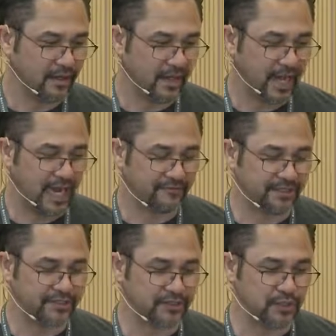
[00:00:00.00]
I have
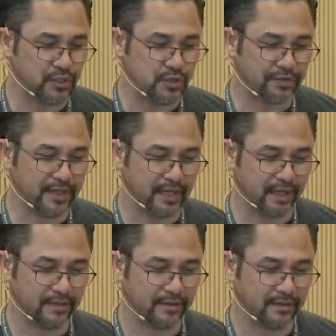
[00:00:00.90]
this new
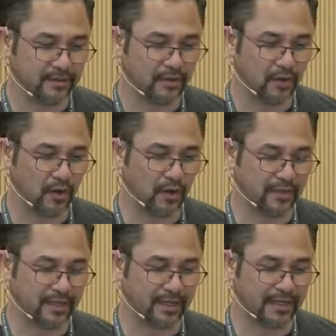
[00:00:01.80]
thing called
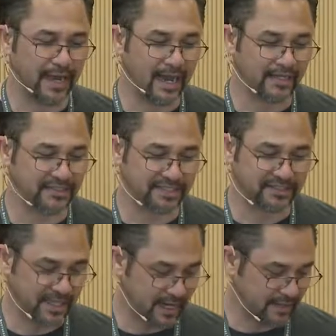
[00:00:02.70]
a kind. You see
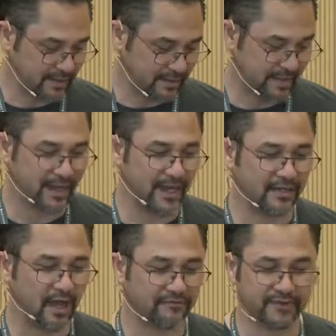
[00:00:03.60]
this kind? A kind
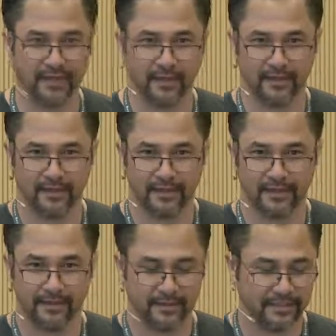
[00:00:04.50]
Kafka.
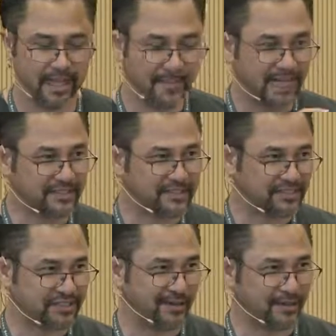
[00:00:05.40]
That matches that
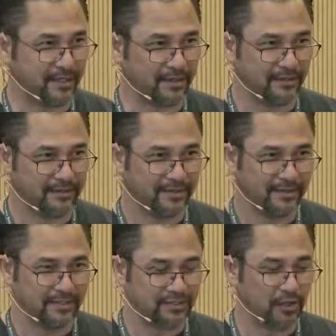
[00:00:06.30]
CRD.
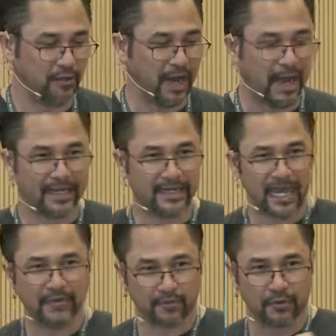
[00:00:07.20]
So I can
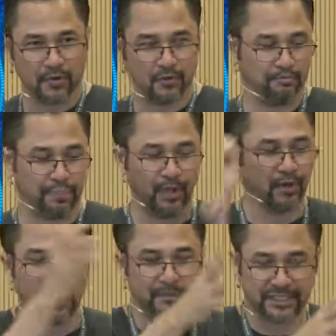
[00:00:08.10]
now throw
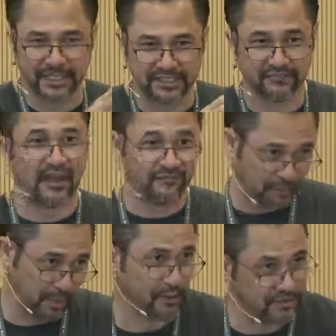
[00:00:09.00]
Burr objects if I have a
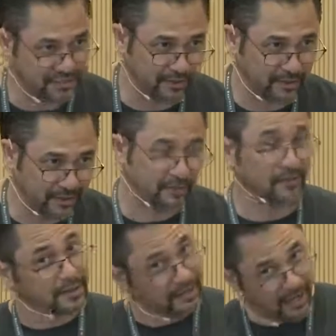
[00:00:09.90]
Burr CRD,
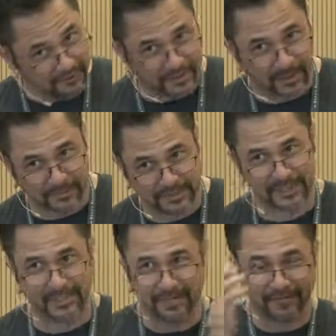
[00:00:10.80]
or a Kafka
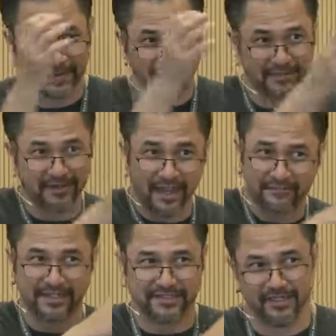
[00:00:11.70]
object if I have a
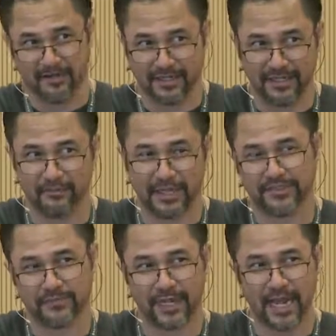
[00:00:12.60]
Kafka CRD, and
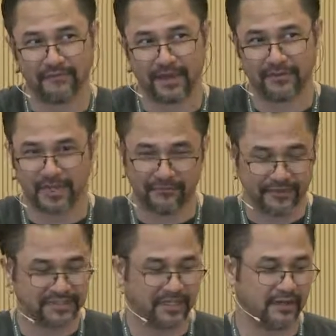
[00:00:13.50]
that's what I have. I have a Kafka
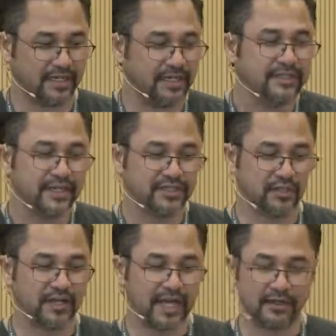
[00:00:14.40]
CRD,
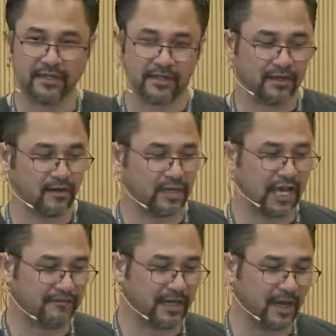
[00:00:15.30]
so I now can declare a
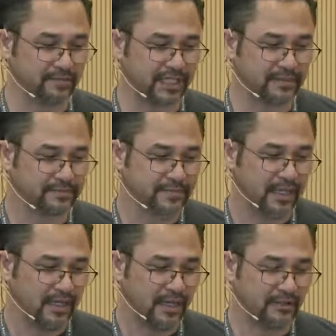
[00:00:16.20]
Kafka object,
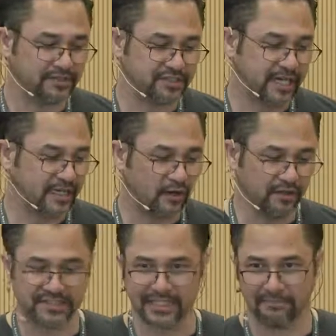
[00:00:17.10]
and you can see I call
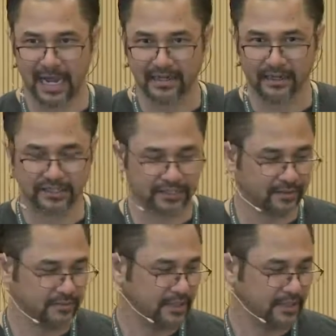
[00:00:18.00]
this thing my cluster.